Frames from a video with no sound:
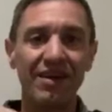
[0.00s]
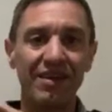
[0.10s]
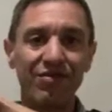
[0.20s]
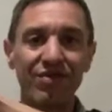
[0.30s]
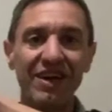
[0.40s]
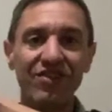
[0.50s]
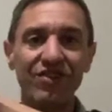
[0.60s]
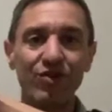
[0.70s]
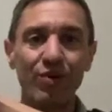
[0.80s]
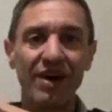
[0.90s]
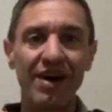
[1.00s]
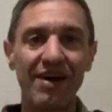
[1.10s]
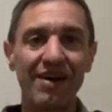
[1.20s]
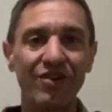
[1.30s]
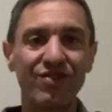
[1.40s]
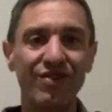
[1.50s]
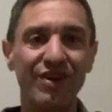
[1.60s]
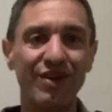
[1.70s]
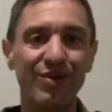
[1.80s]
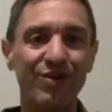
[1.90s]
inflation is way higher, so
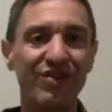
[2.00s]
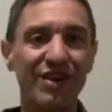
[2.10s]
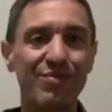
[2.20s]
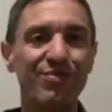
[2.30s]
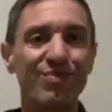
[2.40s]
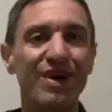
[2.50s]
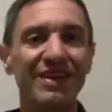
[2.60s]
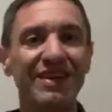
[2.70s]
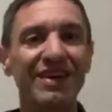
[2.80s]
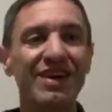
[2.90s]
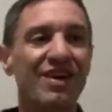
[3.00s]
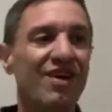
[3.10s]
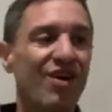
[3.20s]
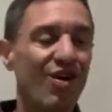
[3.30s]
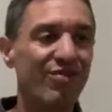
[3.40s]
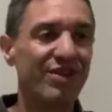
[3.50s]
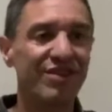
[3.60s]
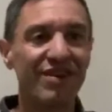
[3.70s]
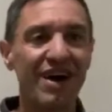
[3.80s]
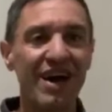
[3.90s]
you're losing money over the
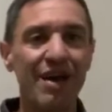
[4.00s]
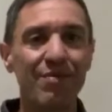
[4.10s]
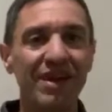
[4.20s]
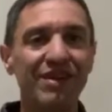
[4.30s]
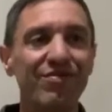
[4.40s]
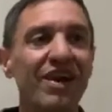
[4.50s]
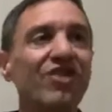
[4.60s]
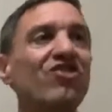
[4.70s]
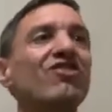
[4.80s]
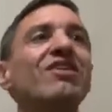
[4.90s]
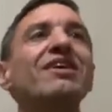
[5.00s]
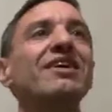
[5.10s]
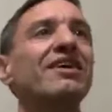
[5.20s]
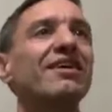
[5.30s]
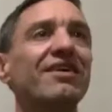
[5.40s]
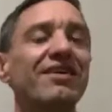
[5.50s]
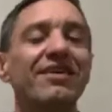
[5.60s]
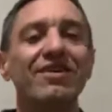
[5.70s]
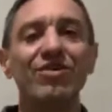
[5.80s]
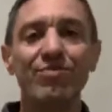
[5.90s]
time, and eventually
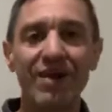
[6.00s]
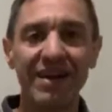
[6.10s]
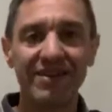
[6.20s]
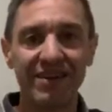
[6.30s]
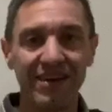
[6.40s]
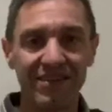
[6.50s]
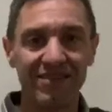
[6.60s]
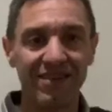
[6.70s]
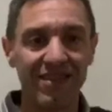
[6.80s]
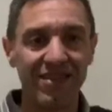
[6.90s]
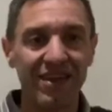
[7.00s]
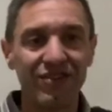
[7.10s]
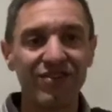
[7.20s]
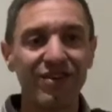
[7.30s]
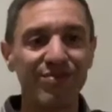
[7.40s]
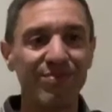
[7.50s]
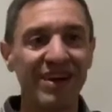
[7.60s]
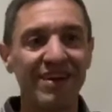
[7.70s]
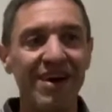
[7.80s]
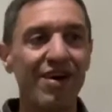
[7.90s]
you might get that stuff paid
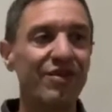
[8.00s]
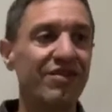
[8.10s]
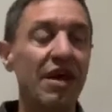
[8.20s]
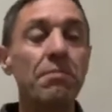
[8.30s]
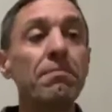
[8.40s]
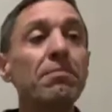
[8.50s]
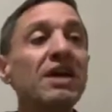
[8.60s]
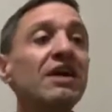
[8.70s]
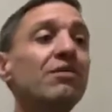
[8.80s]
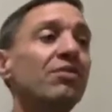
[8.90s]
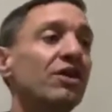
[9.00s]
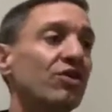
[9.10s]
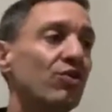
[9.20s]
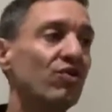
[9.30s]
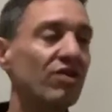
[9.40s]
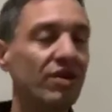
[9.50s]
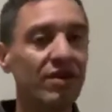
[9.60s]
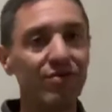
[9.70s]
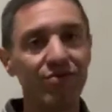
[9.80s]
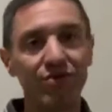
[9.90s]
out and maybe using it
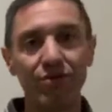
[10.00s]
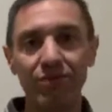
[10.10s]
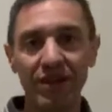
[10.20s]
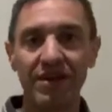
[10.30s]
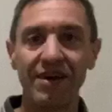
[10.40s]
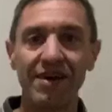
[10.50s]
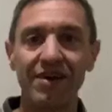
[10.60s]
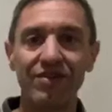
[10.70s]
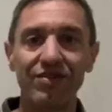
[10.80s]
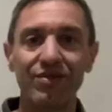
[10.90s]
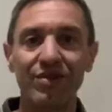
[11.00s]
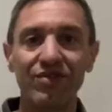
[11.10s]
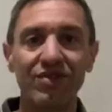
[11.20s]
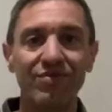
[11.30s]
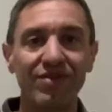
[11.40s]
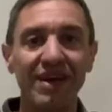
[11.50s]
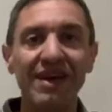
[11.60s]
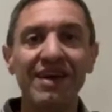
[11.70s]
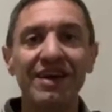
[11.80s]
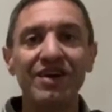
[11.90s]
for building a house or doing something.
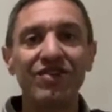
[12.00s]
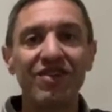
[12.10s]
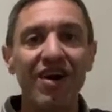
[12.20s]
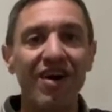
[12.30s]
So